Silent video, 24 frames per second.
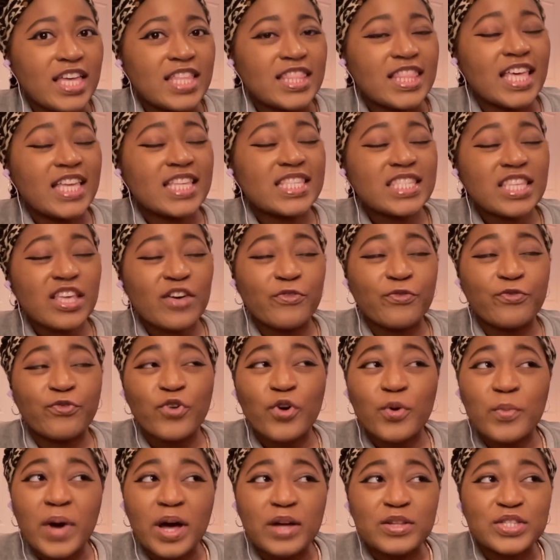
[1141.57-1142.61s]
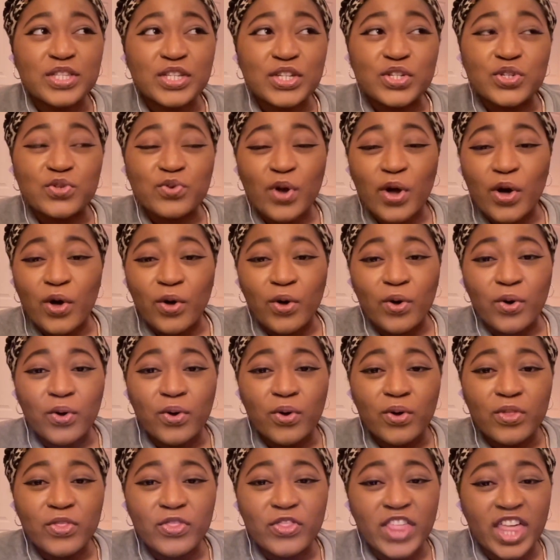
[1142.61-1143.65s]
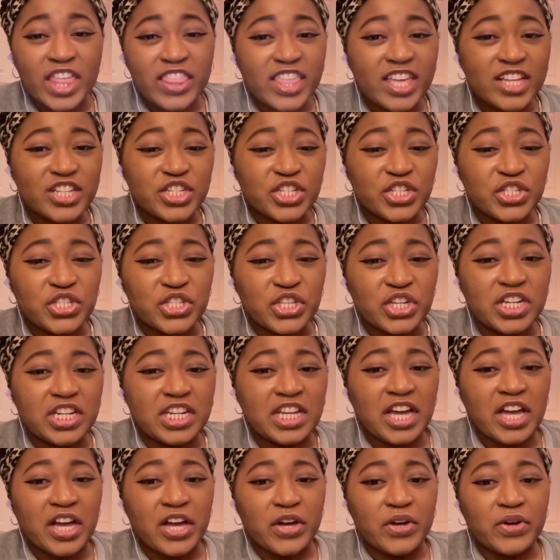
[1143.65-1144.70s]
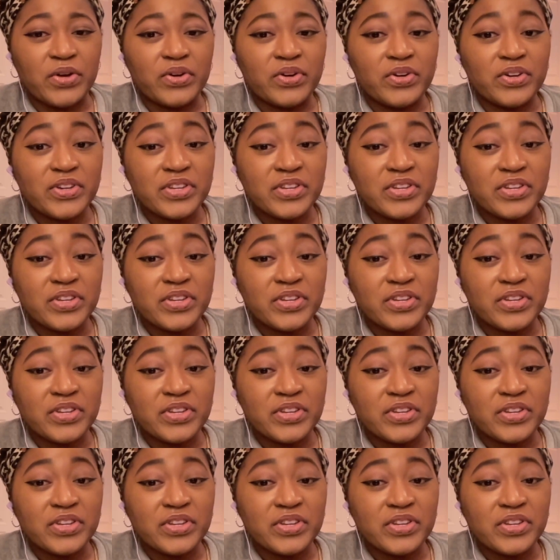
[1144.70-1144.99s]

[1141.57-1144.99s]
They said full mounted troll that they just took down.